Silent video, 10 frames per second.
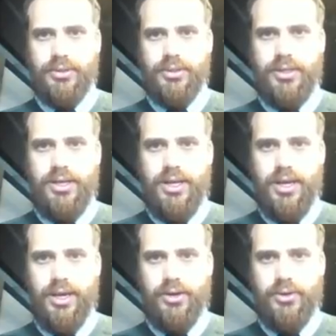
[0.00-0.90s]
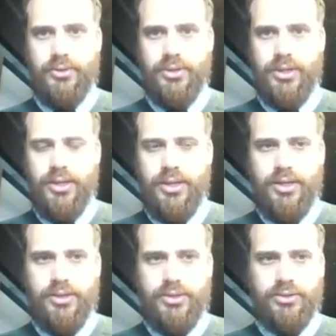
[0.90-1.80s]
Now,
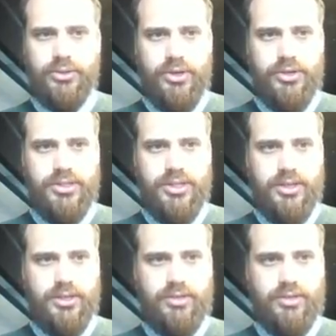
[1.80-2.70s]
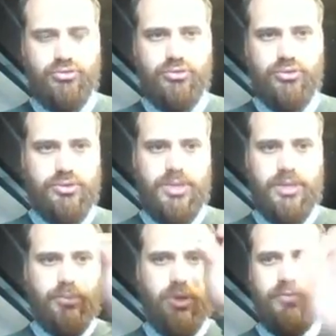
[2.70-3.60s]
you'll notice here that he draws me
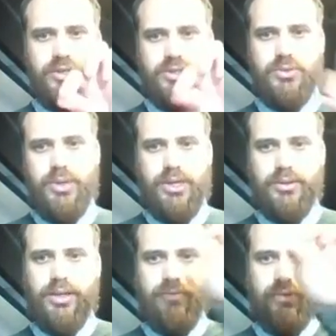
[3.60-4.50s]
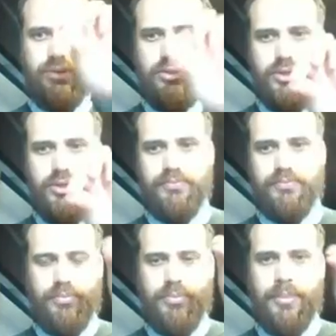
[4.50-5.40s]
a perfect square every time.
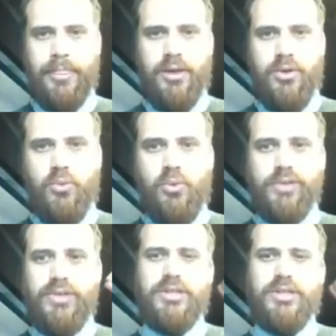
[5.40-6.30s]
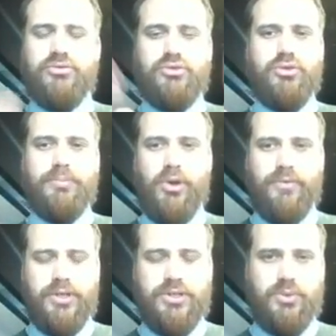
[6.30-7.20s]
What if he didn't draw a
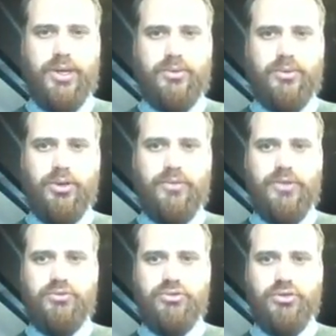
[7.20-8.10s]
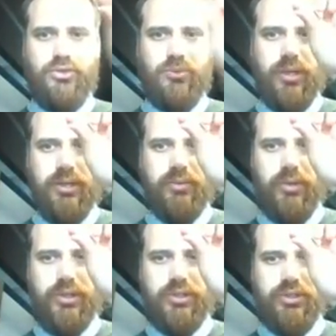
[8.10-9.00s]
perfect square? What if he drew one
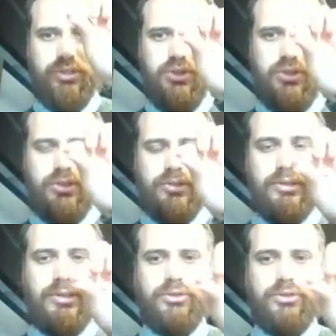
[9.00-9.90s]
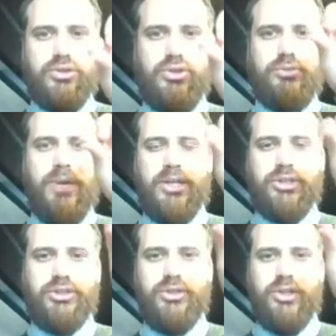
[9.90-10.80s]
where he just turned a little too
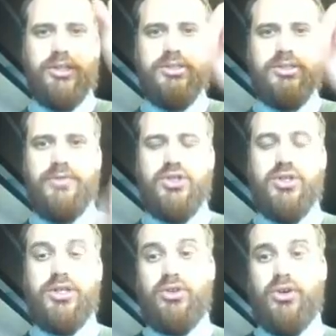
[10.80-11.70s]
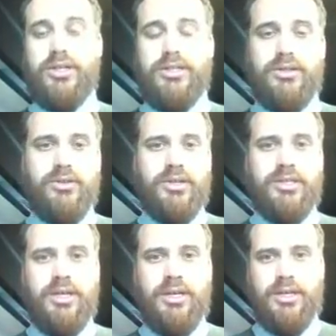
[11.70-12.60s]
much? Like instead of turning 90 degrees,
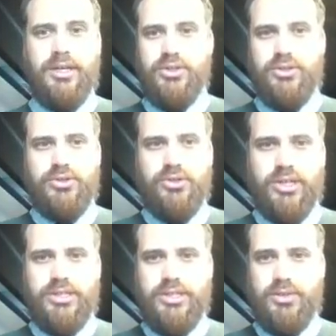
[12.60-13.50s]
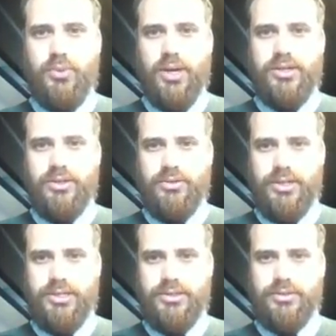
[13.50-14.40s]
he turned 91
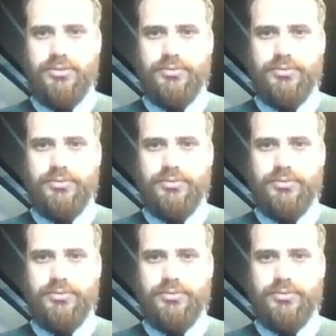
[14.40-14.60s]
degrees.